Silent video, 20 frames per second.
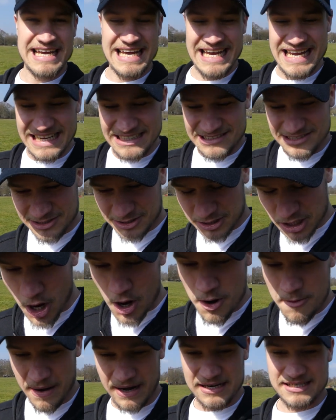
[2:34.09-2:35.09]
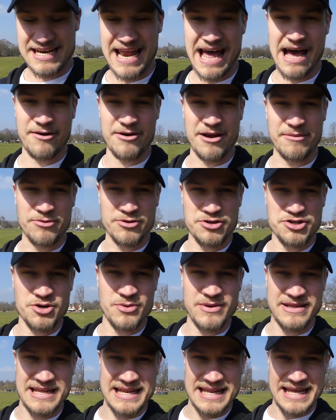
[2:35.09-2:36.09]
It is so much louder. I'm not
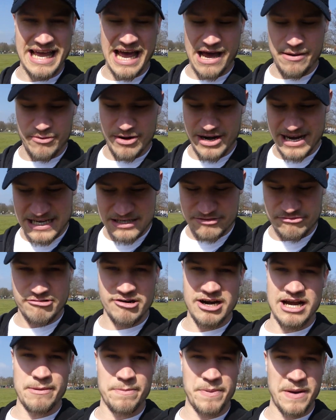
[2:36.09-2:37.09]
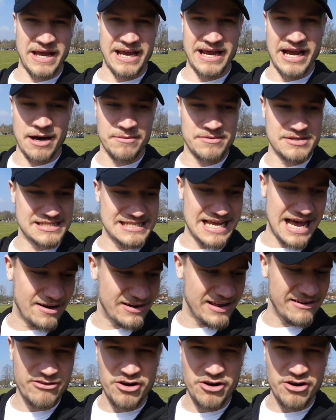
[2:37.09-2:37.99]
sure whether the camera is really picking up the sound.